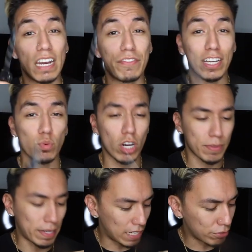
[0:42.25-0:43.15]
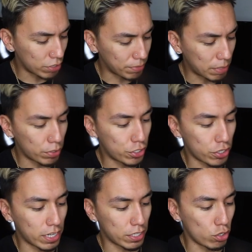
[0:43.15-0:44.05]
And if you guys watch my live streams, I'm pretty
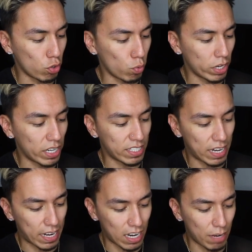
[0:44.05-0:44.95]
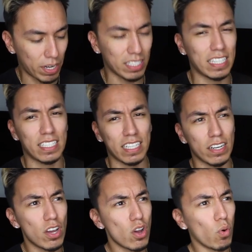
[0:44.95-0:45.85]
sure you guys know what it is that I got because I said